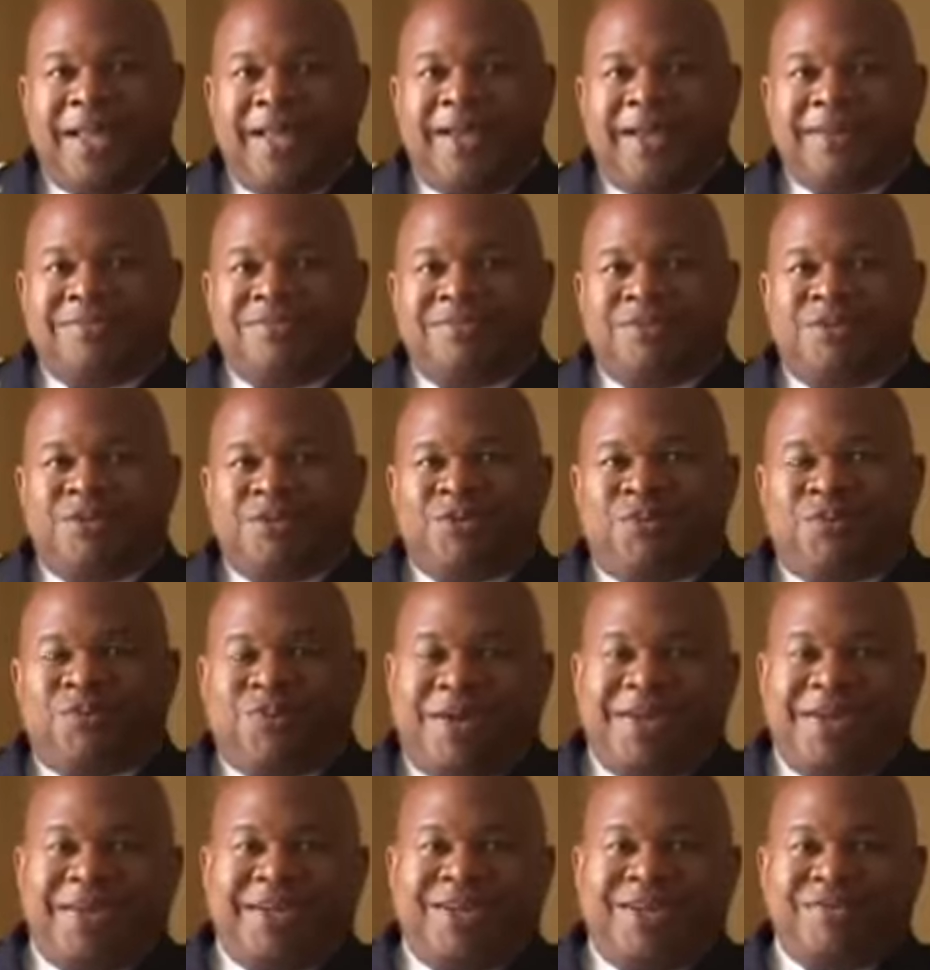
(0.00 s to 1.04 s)
And
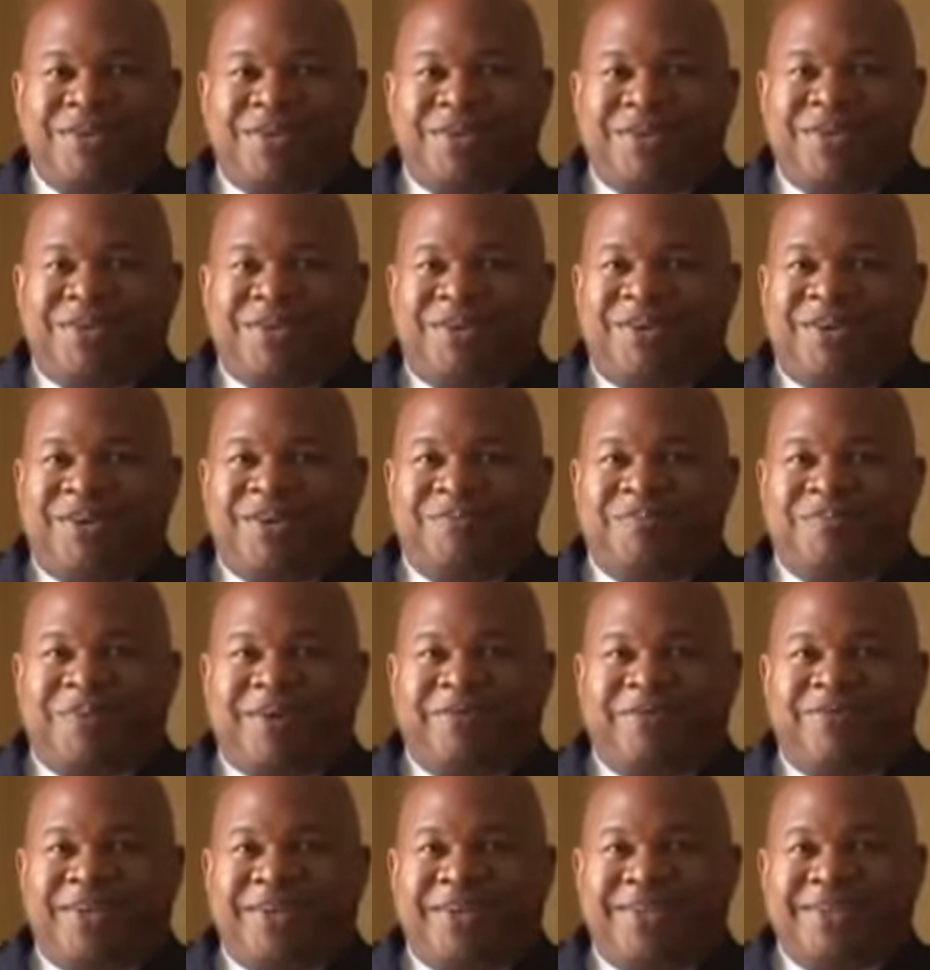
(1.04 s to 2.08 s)
quite naturally, don't hurt
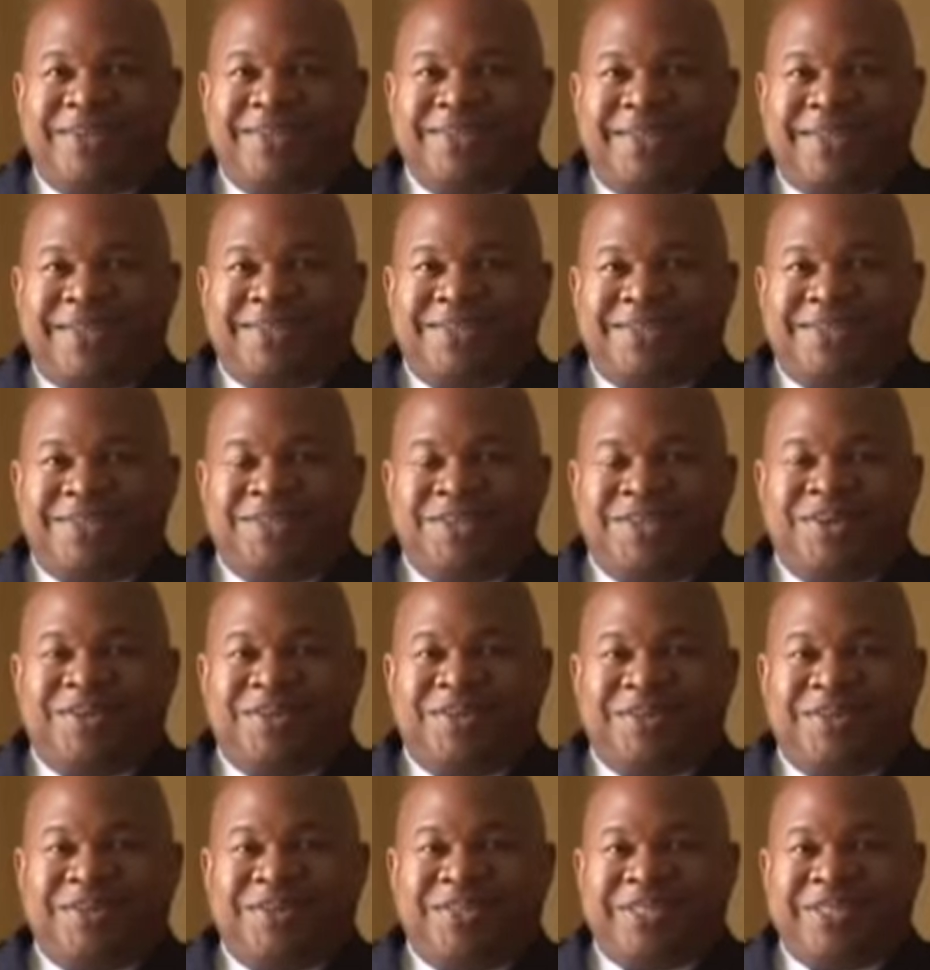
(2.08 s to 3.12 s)
my feelings. I just
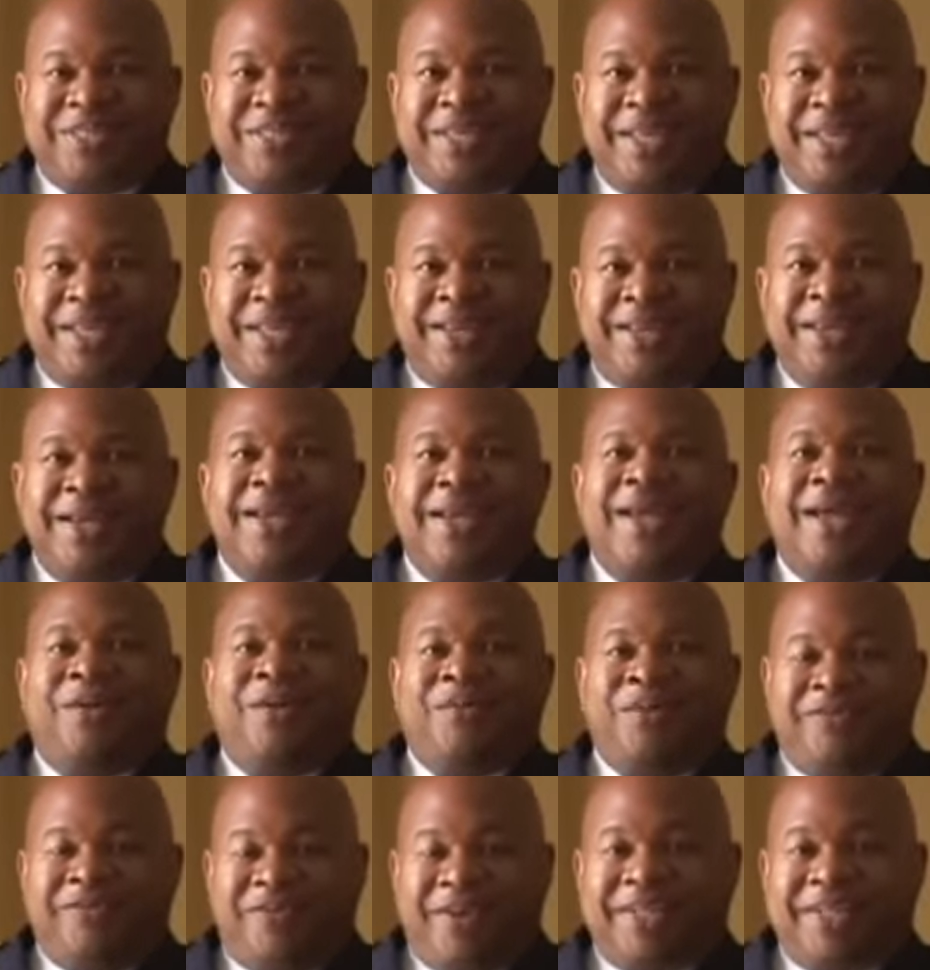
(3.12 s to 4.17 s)
know that there's a need,
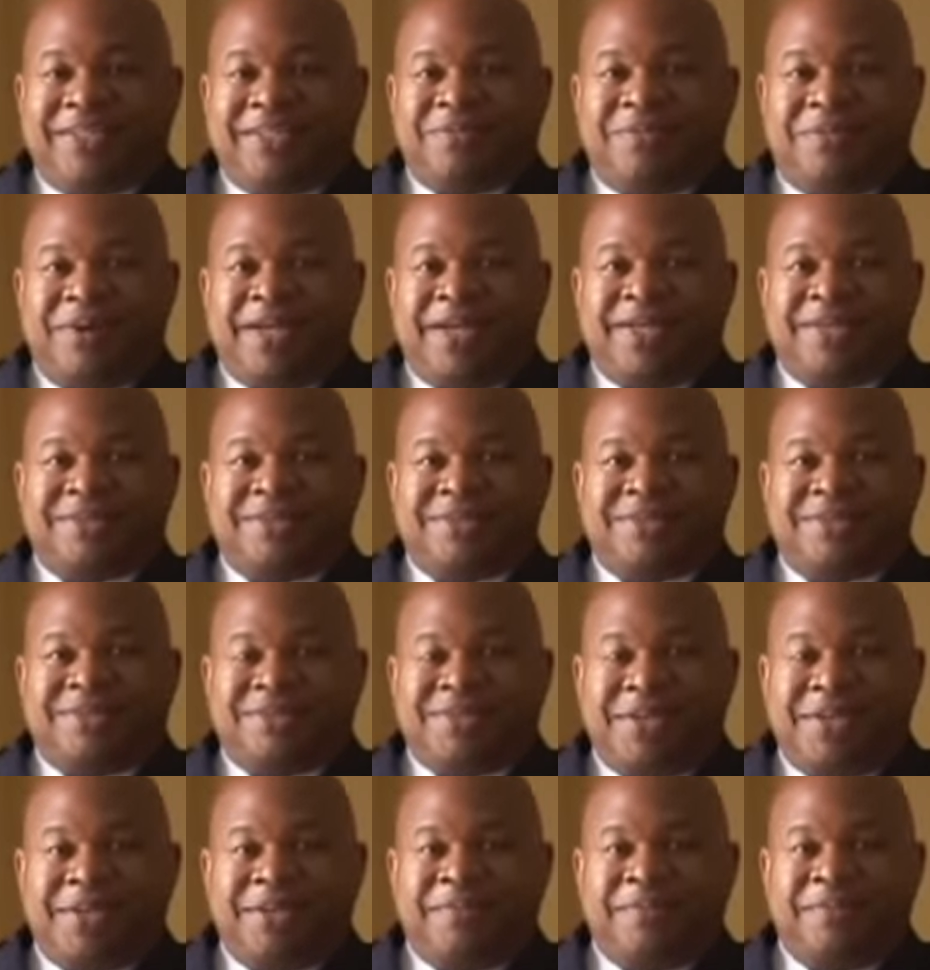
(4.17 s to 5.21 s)
and we find somebody else to
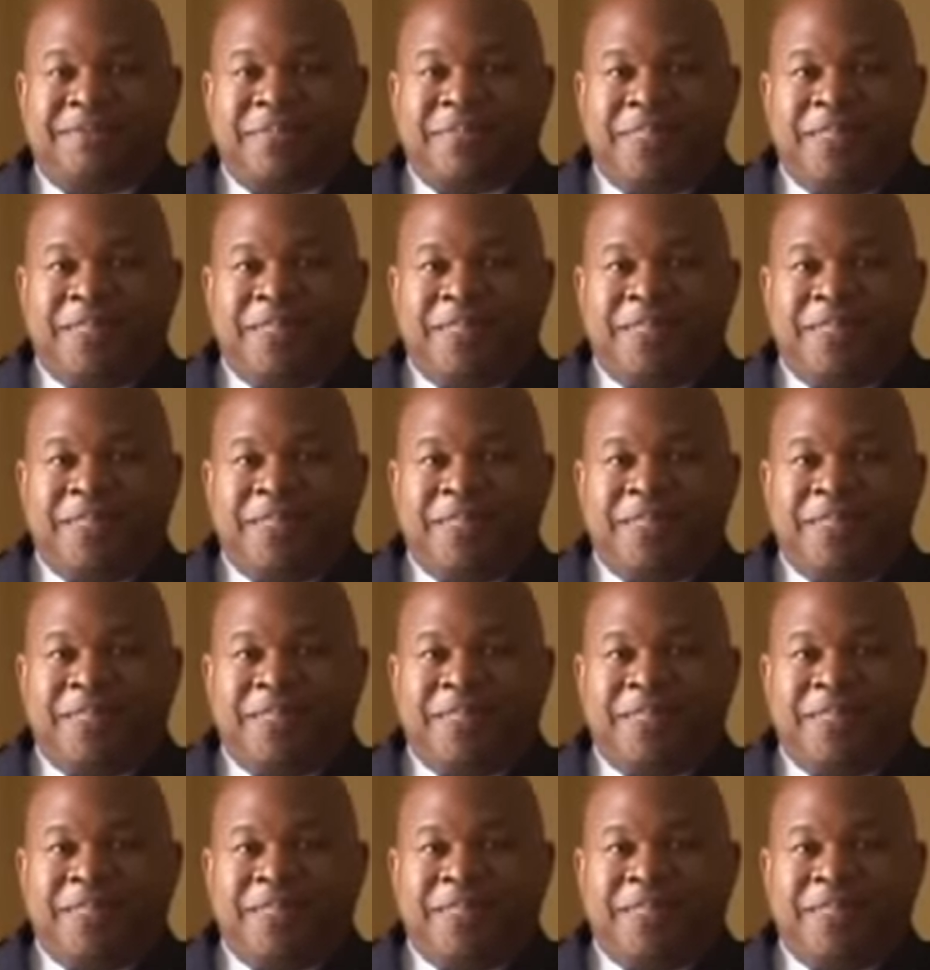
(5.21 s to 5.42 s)
send.